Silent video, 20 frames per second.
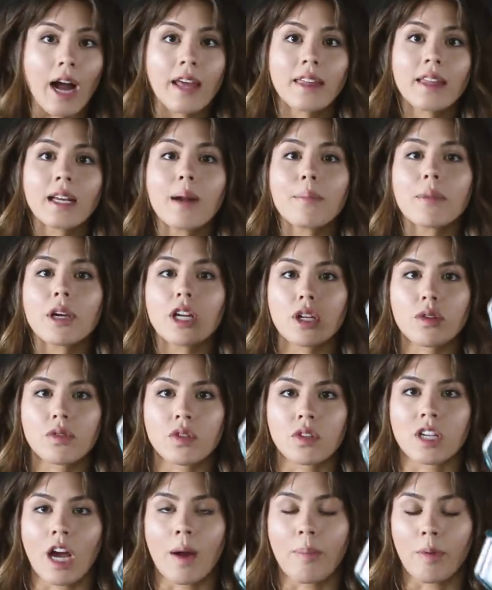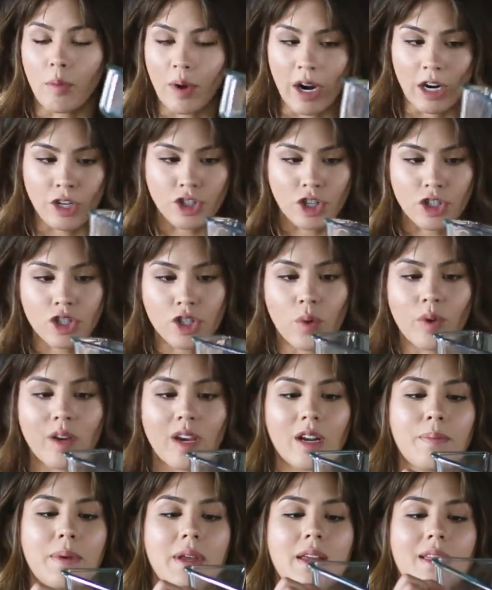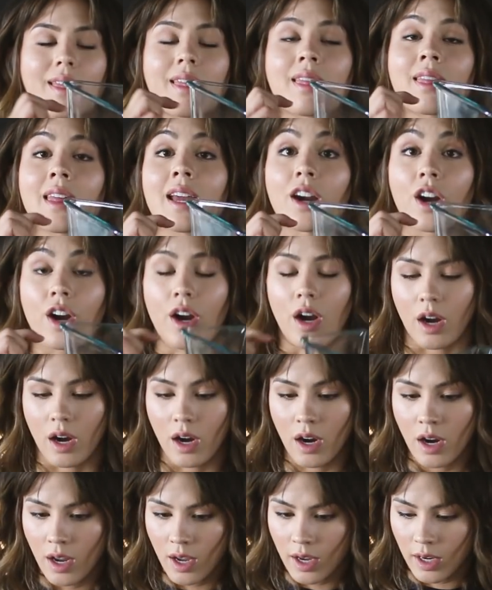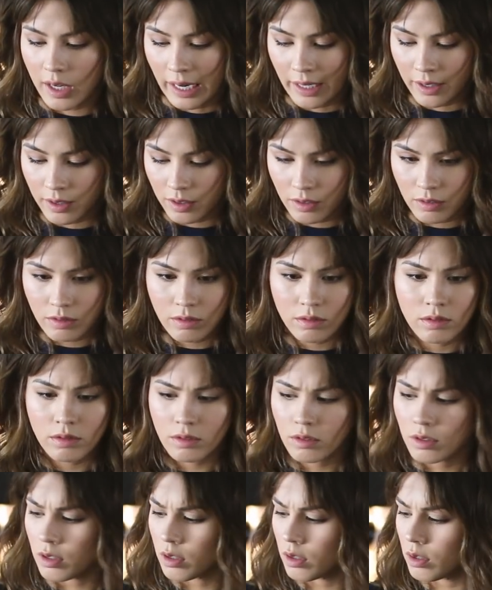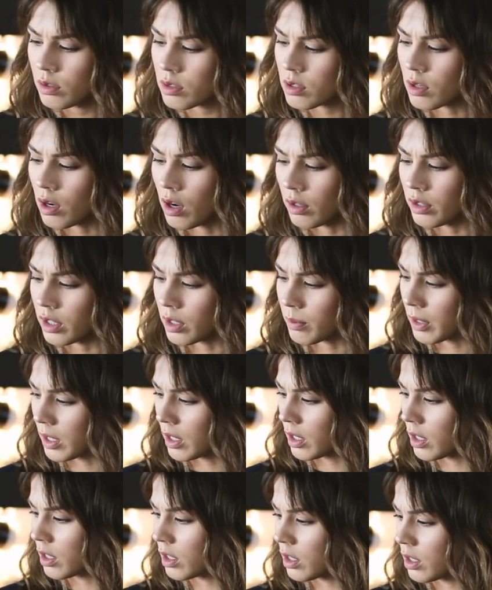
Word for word: I think I'm gonna use the Tupperware just so it can be thicker. Uh, who's calling me?